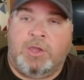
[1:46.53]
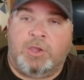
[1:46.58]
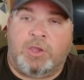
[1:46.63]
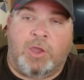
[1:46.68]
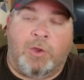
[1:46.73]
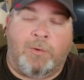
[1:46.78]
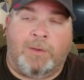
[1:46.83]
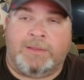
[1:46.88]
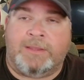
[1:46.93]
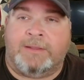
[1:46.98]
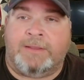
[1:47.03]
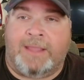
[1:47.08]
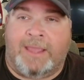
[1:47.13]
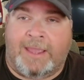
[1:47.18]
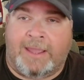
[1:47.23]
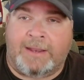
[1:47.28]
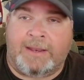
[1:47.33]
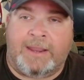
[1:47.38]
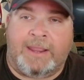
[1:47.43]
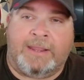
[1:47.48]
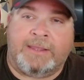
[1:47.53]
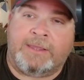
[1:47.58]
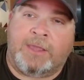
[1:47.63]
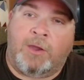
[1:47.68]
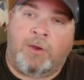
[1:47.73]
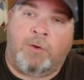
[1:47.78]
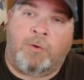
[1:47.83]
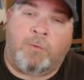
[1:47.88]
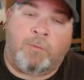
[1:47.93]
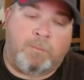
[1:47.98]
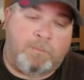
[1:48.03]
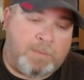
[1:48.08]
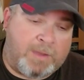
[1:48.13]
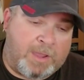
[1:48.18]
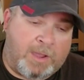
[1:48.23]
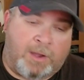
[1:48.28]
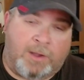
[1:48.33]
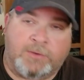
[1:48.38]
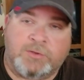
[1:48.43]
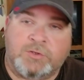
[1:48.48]
go into debt and go
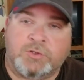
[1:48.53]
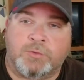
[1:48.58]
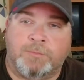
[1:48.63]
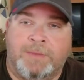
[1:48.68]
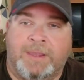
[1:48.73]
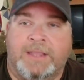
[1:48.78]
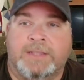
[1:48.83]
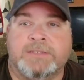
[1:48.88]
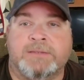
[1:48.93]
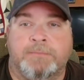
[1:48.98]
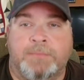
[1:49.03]
beyond your means